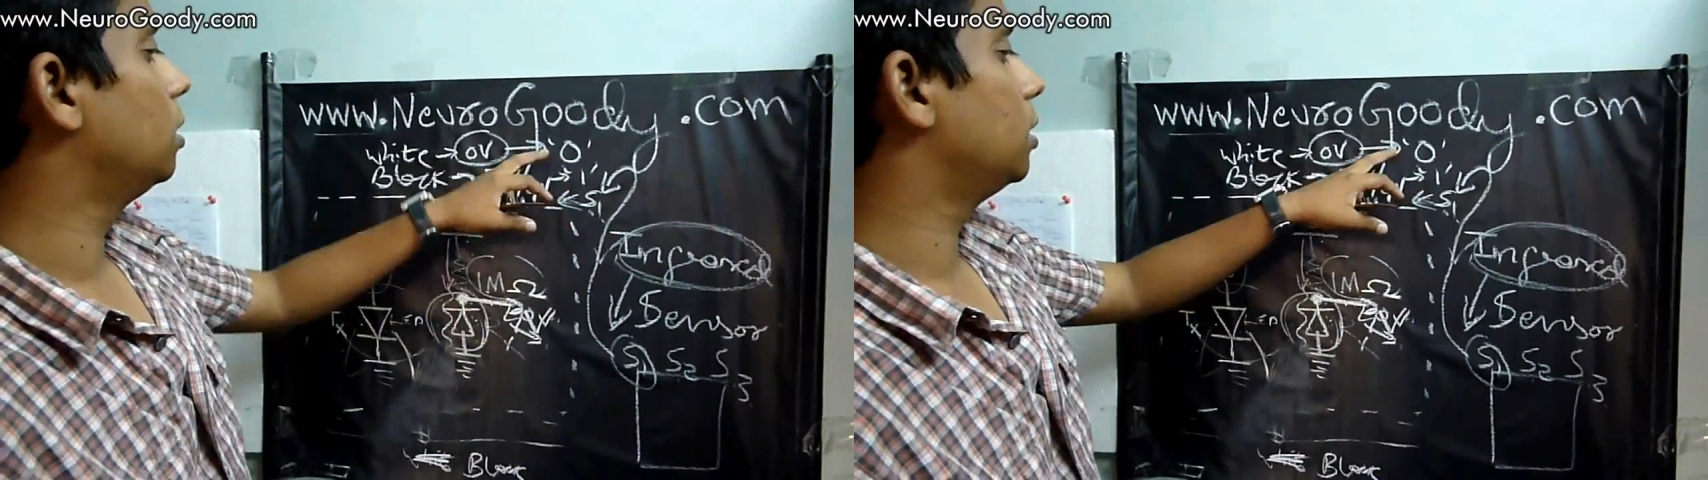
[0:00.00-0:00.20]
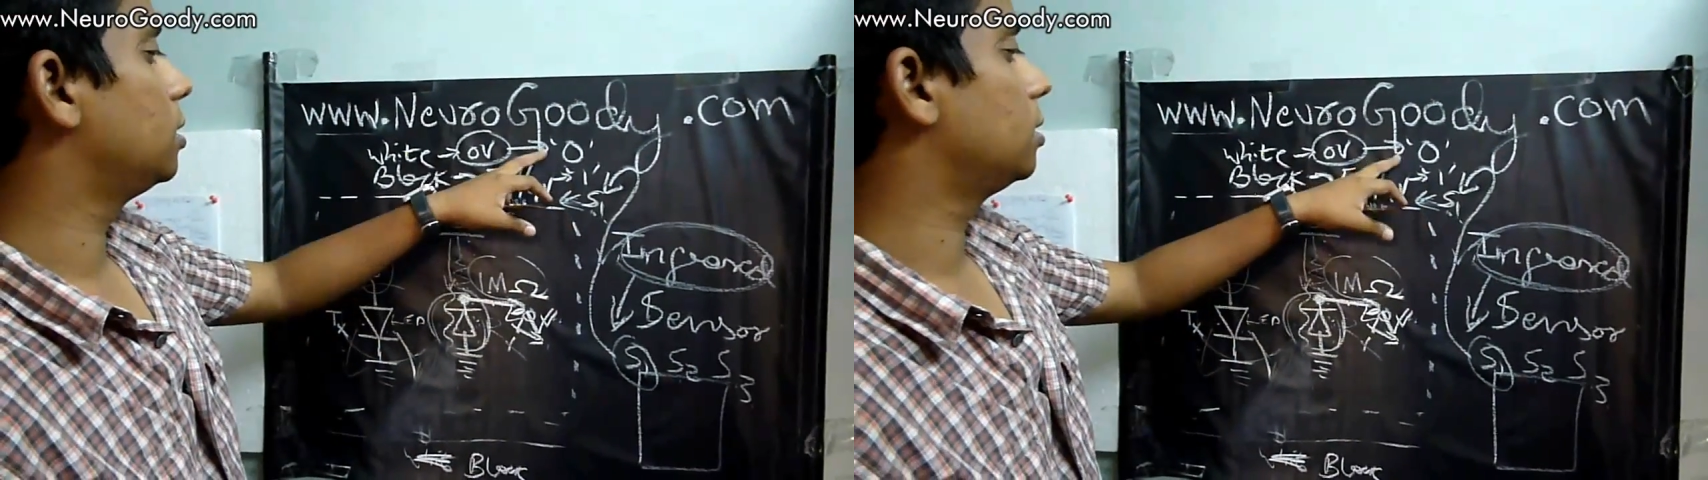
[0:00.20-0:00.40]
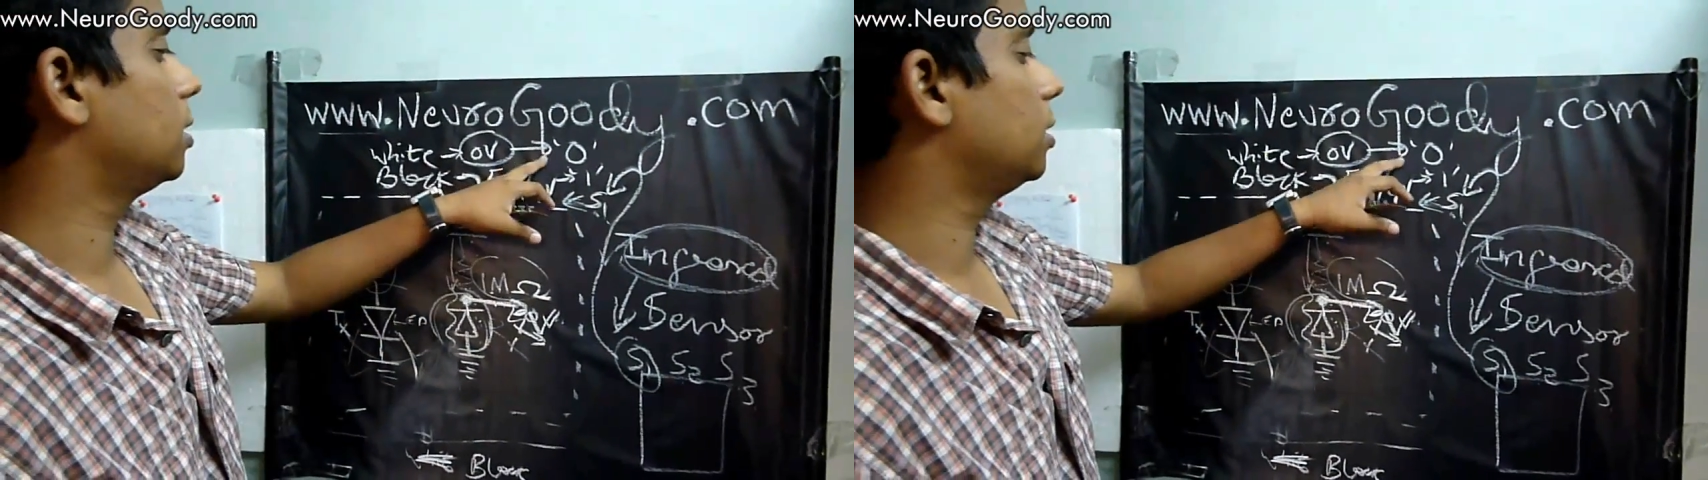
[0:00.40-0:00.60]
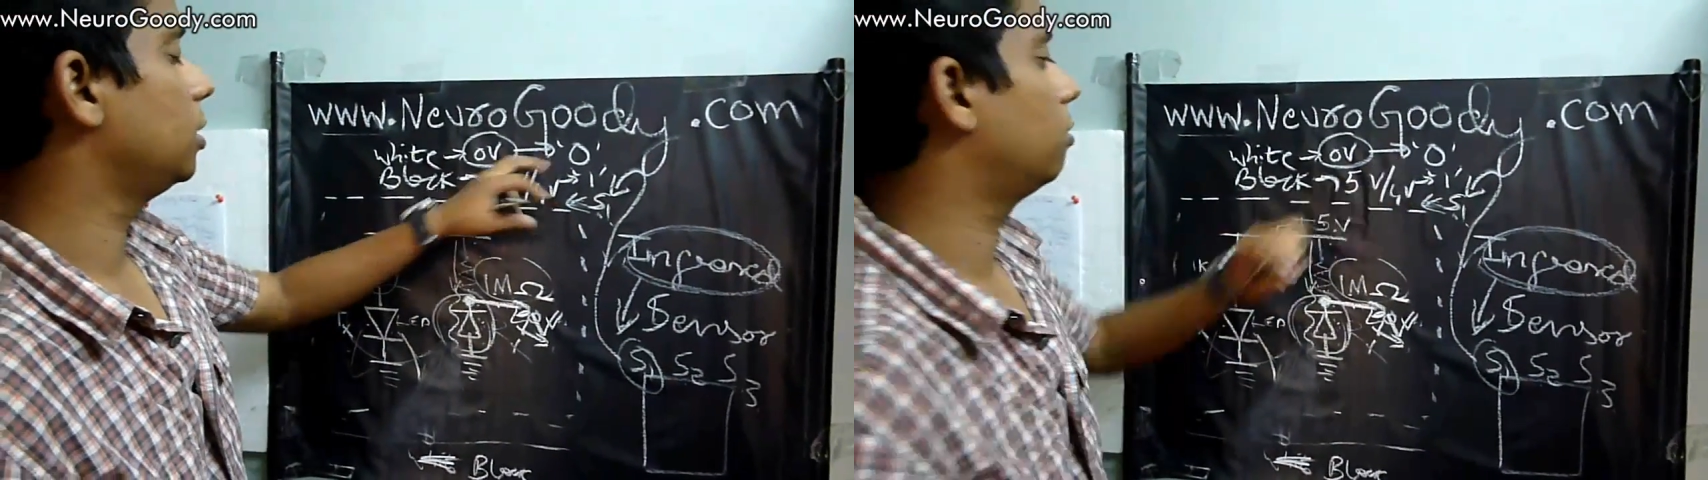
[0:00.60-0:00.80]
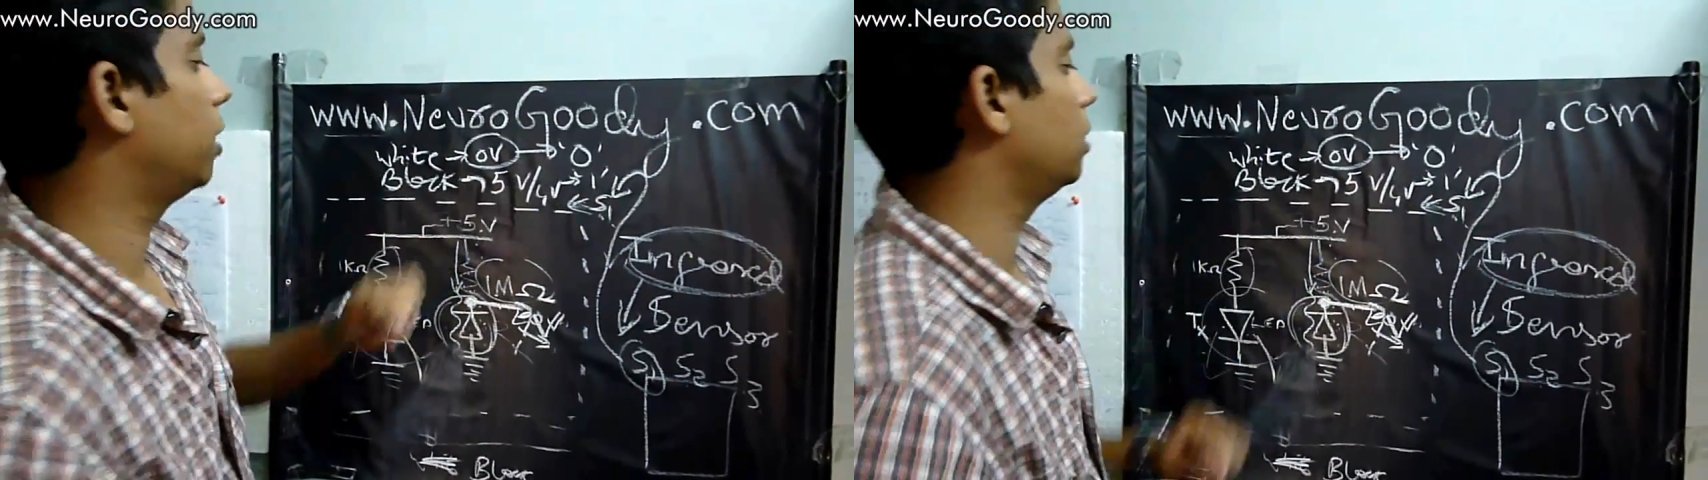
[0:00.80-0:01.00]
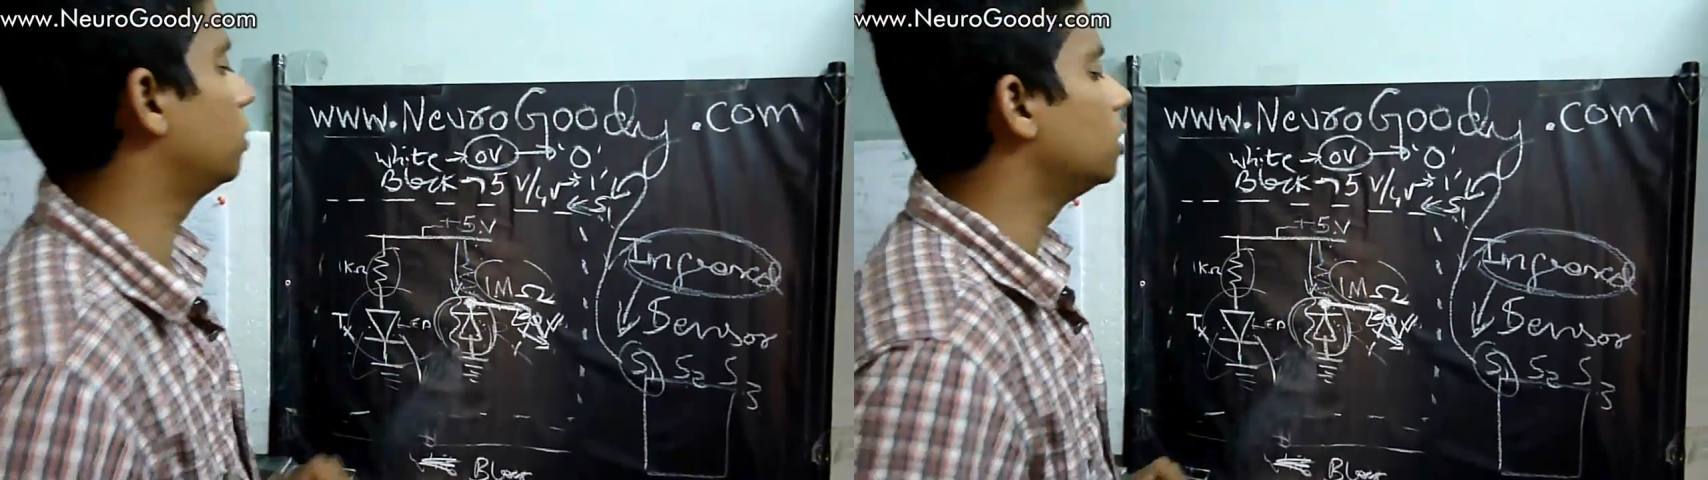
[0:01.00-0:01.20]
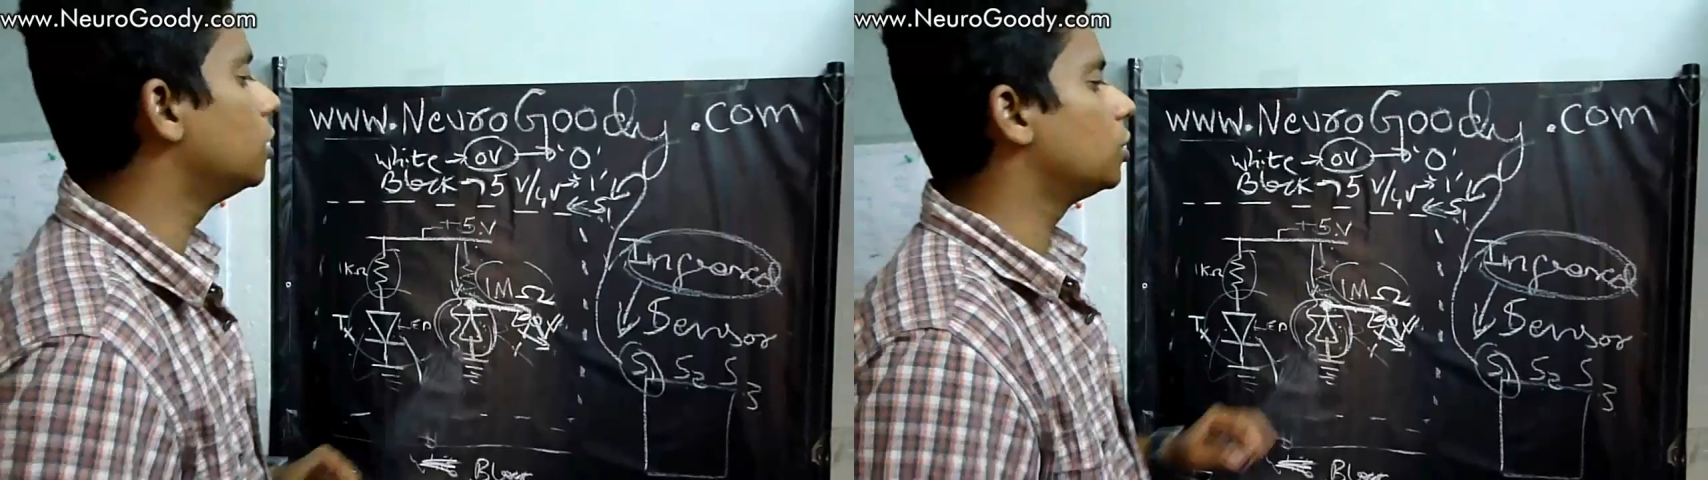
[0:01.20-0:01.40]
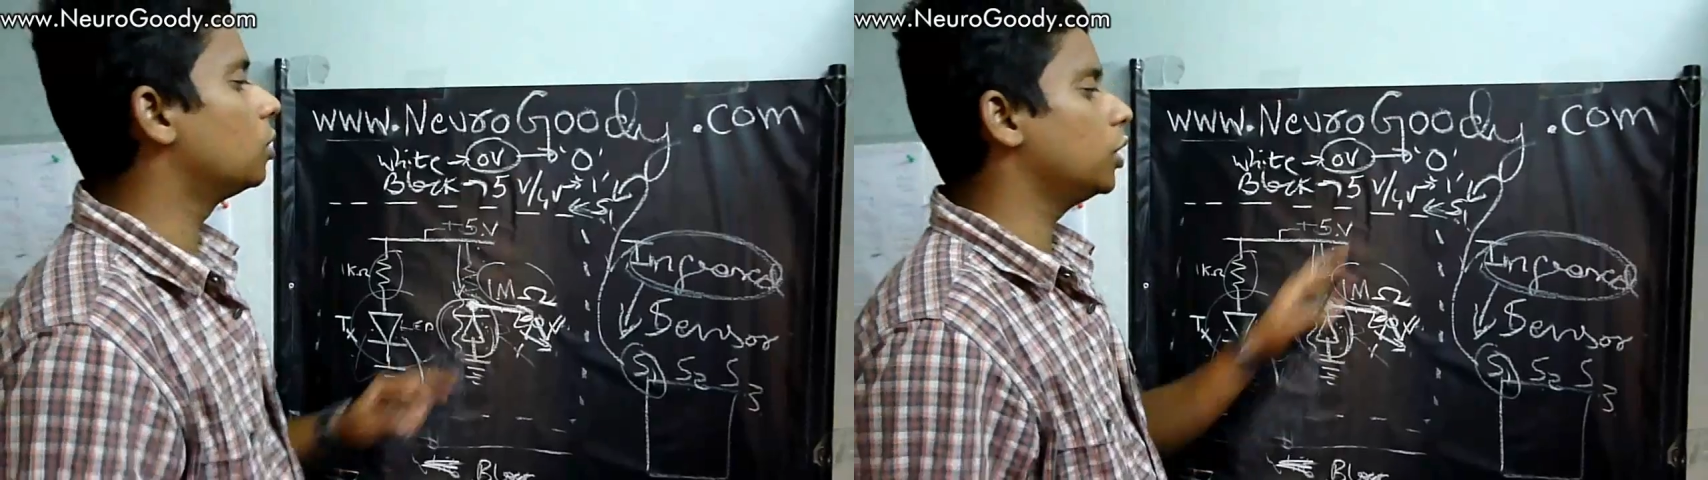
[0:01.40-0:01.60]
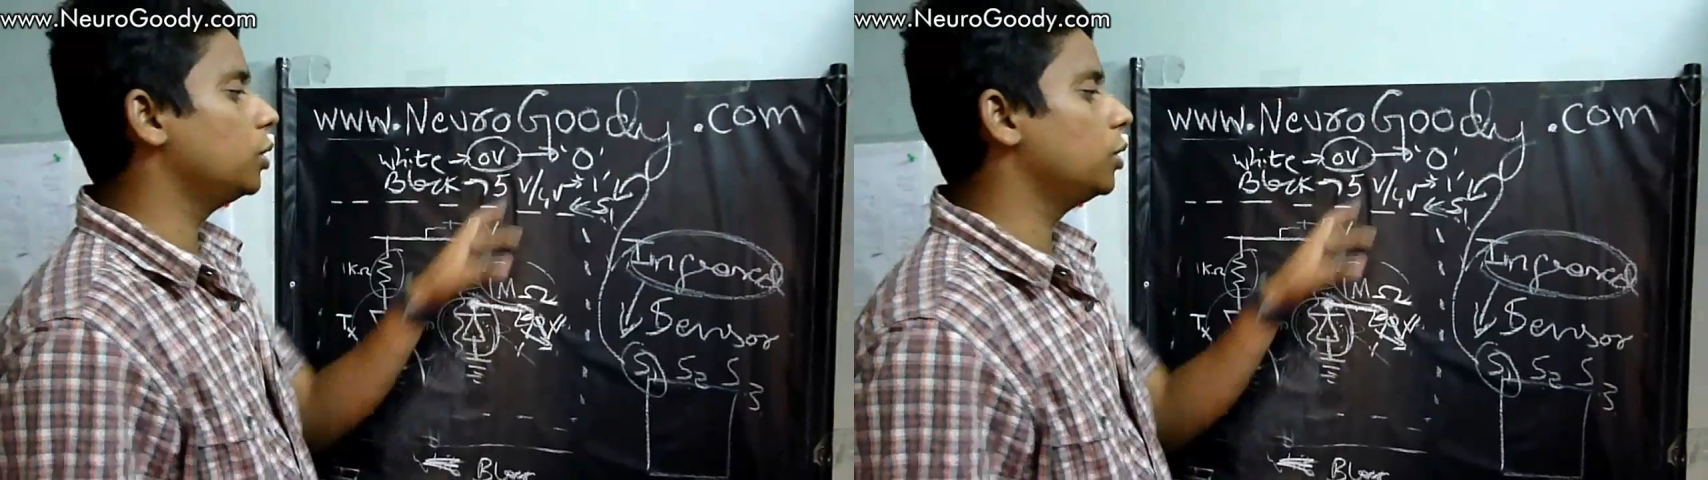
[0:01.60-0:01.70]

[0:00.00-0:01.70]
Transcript: This is a 0 value. So